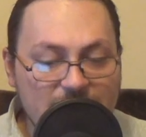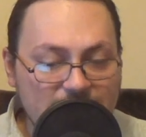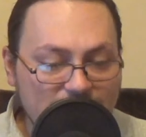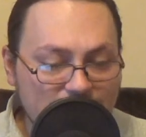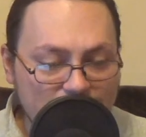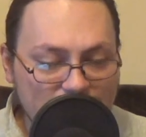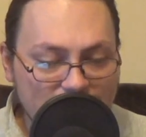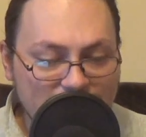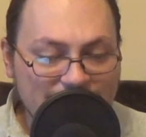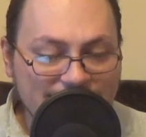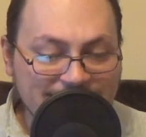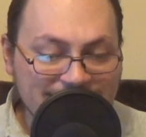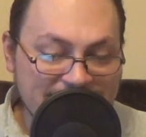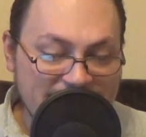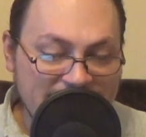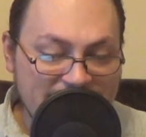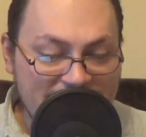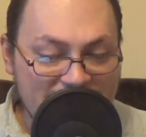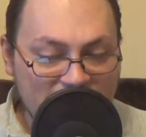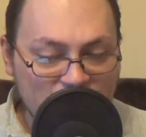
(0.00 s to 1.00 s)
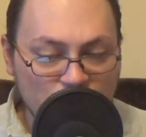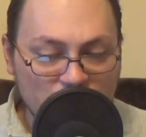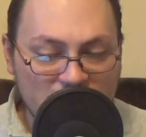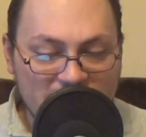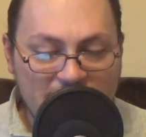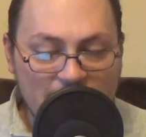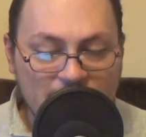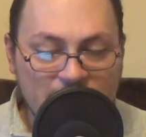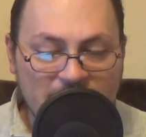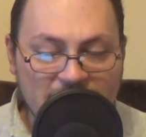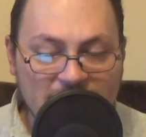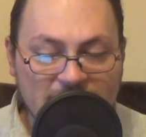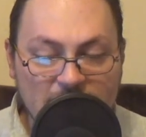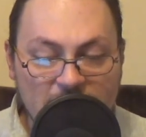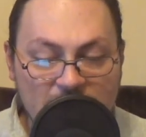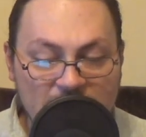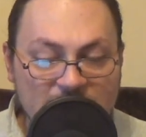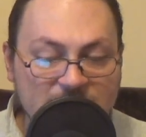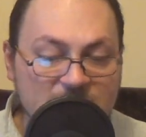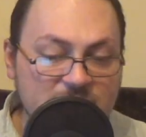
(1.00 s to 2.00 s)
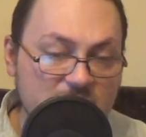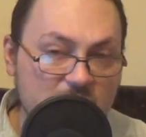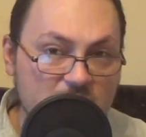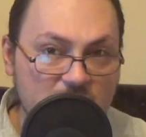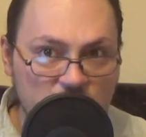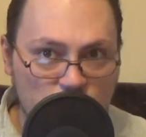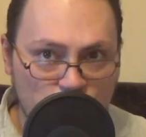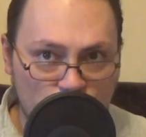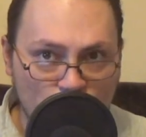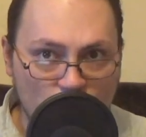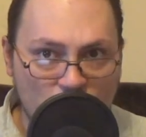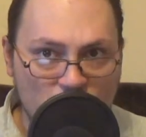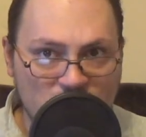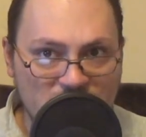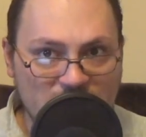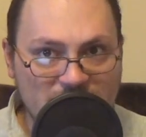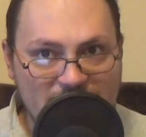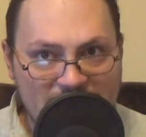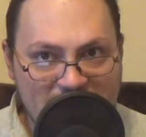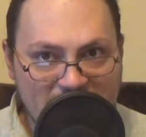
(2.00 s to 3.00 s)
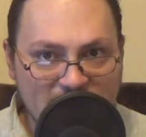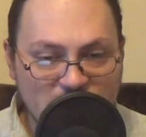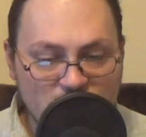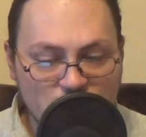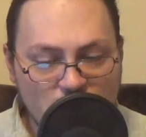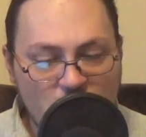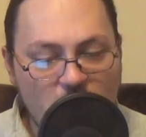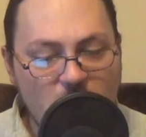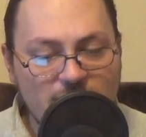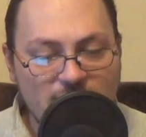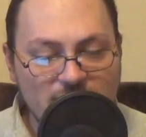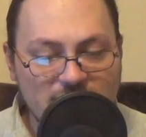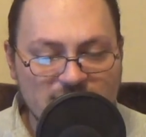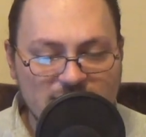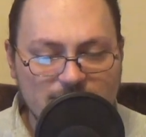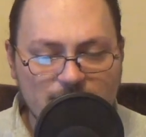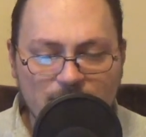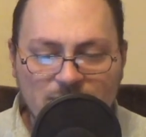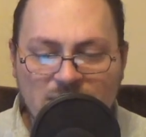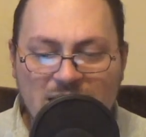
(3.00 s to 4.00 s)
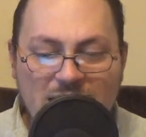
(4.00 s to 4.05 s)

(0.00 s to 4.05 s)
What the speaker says: the Grindeanu cabinet is sworn into office.